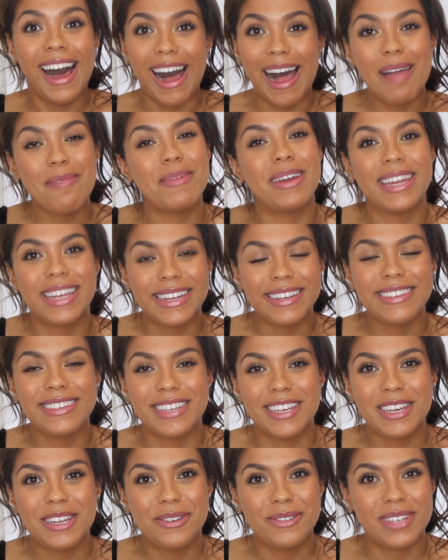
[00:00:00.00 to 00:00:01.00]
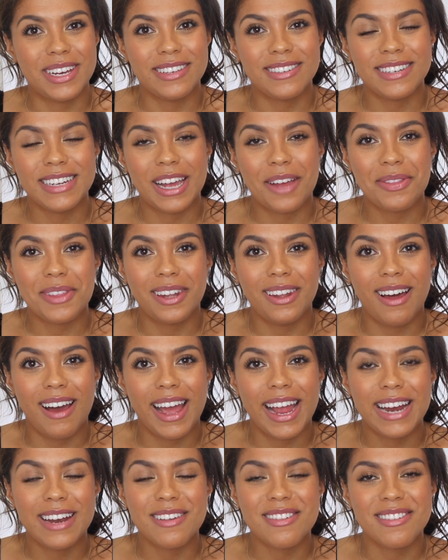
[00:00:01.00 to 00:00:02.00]
I'm gonna continue testing out the
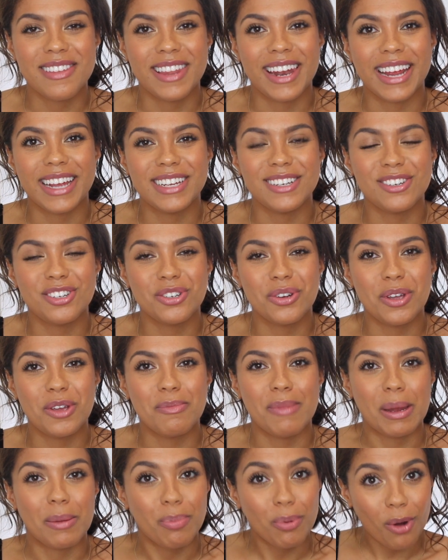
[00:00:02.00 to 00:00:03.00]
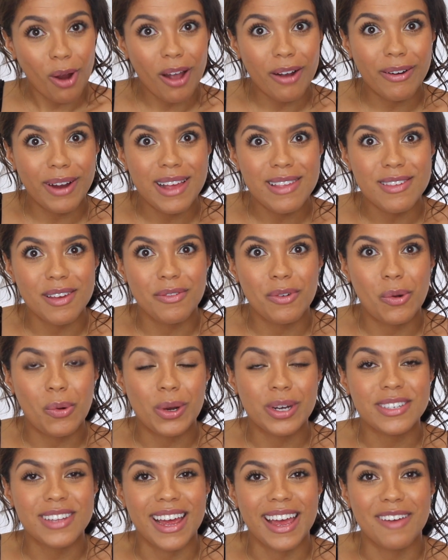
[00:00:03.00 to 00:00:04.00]
line so that I can show you my progress. Of
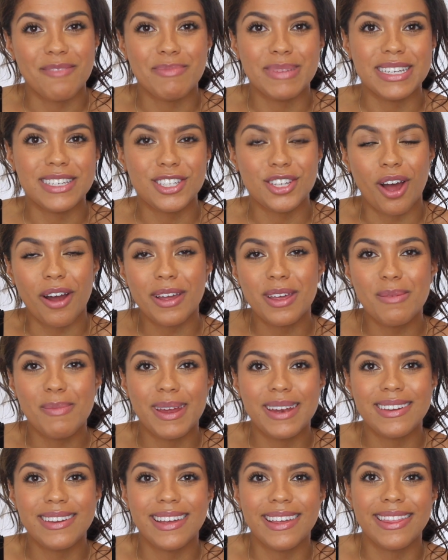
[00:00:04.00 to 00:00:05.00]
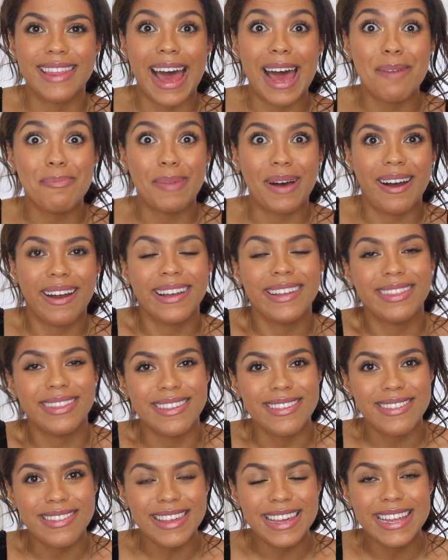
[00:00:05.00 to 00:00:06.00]
course, I have been documenting that behind
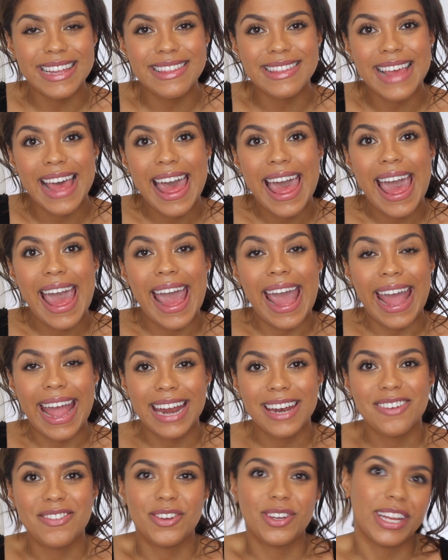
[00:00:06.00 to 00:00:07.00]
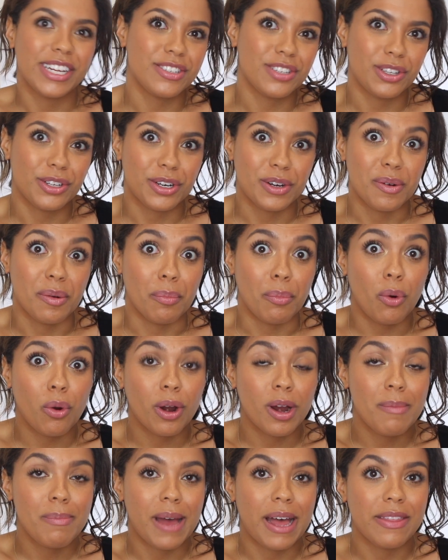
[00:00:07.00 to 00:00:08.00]
the scenes. And if you'd like to learn
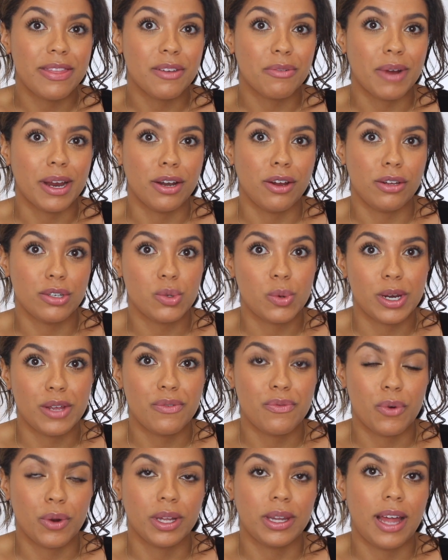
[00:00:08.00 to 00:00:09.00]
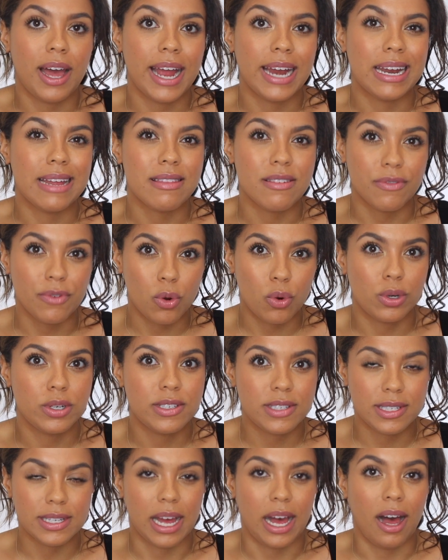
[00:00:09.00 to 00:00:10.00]
more about the Retinol 24 line, it's of
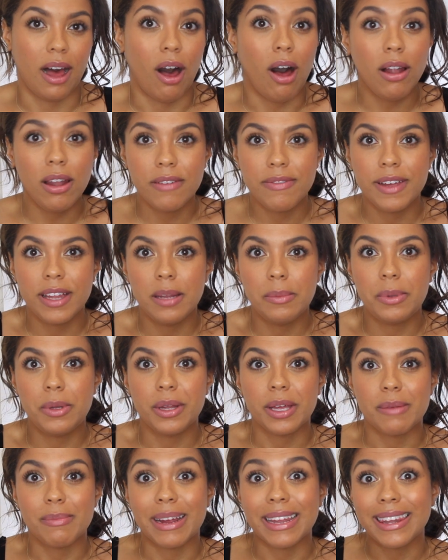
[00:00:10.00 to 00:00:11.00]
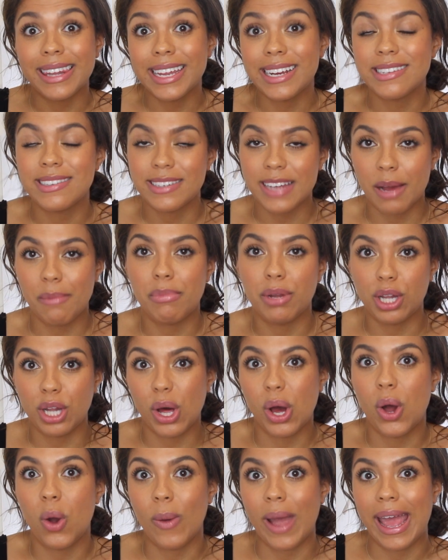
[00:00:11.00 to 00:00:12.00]
course uh, all available in my links down
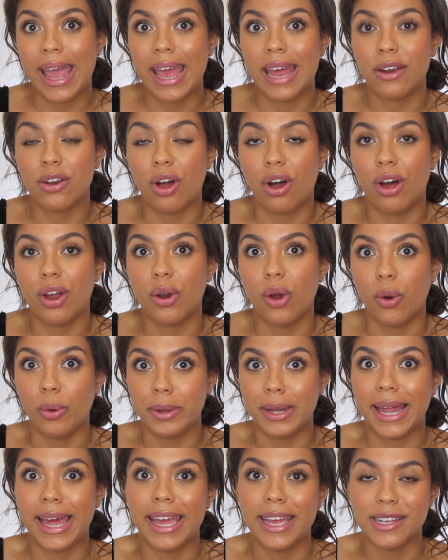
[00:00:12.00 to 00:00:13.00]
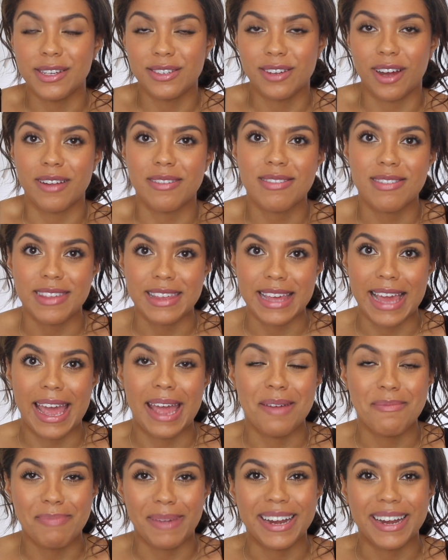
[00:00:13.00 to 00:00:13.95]
below and on olay.ca.